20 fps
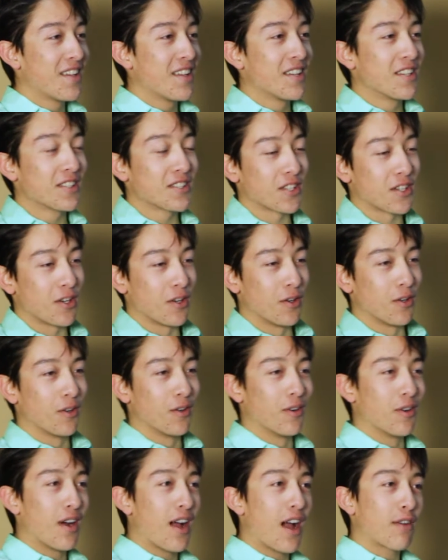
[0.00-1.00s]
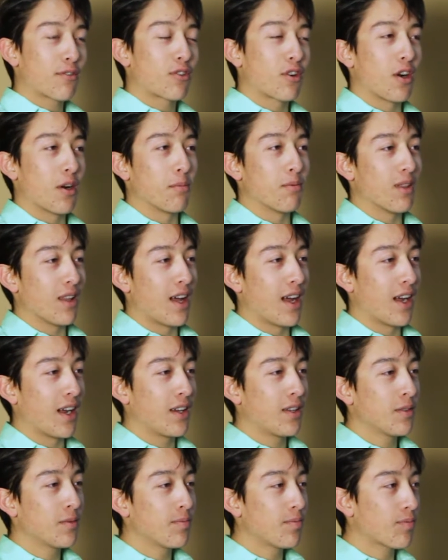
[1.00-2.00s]
So after I
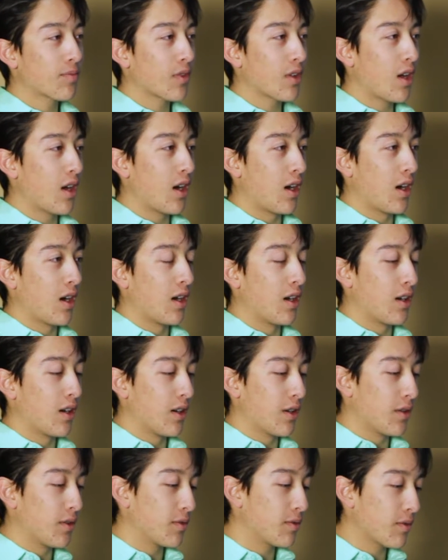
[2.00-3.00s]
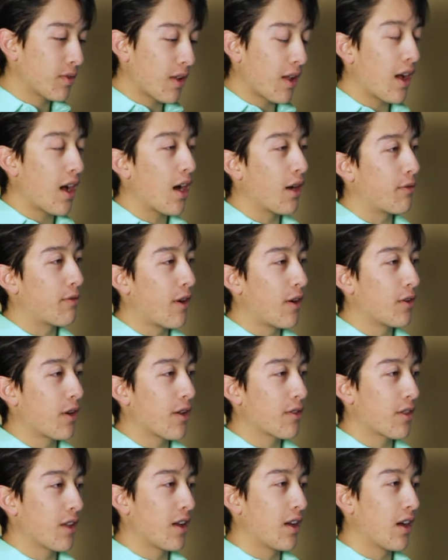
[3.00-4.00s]
applied, I found
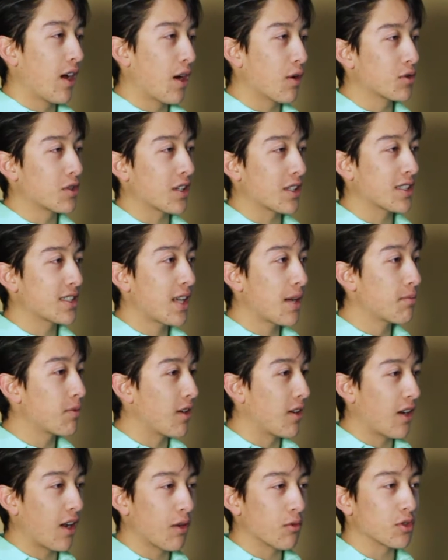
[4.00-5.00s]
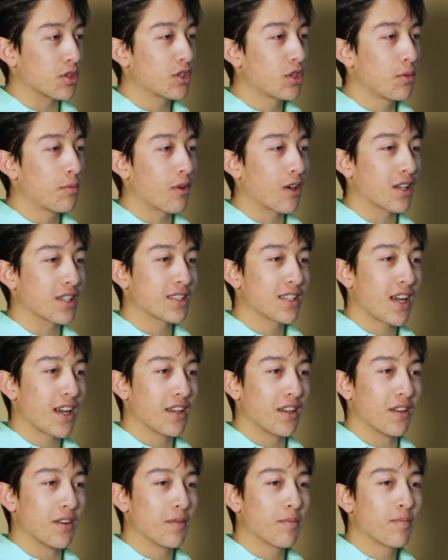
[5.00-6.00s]
out that I was accepted, and I was super
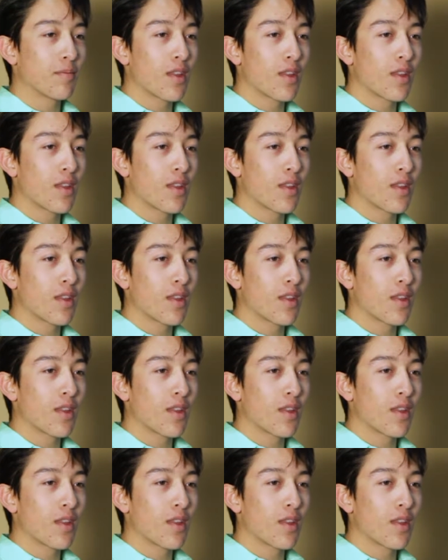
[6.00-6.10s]
excited.